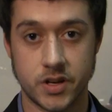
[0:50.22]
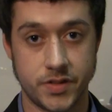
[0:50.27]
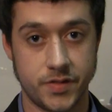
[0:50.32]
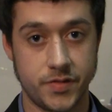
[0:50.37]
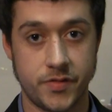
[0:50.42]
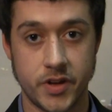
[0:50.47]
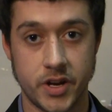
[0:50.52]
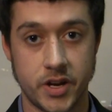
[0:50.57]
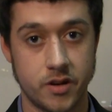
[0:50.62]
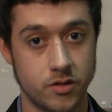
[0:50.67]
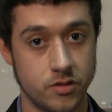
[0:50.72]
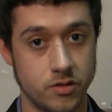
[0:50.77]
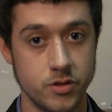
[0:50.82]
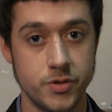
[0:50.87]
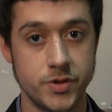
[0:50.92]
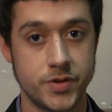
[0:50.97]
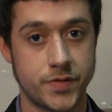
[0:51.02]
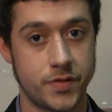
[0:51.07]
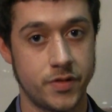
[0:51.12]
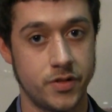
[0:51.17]
at the figure
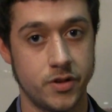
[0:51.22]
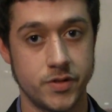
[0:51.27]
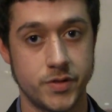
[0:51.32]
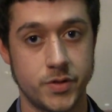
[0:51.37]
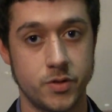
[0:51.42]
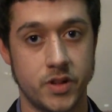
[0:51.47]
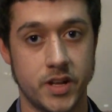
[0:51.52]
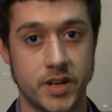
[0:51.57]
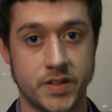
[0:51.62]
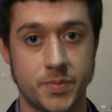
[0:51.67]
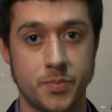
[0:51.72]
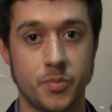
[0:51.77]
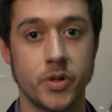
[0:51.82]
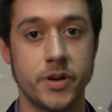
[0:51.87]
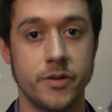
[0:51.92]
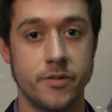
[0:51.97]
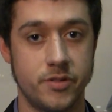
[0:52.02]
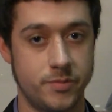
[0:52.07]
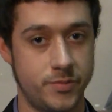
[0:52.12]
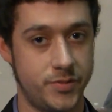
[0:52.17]
loose for those who like to
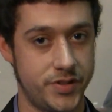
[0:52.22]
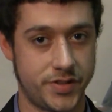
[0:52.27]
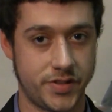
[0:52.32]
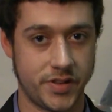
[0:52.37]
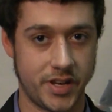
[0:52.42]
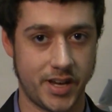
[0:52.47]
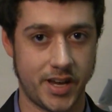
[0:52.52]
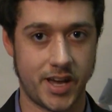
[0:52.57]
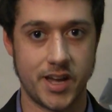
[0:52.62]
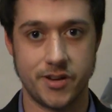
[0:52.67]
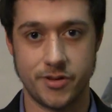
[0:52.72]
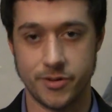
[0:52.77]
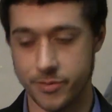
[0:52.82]
play with them just like I do.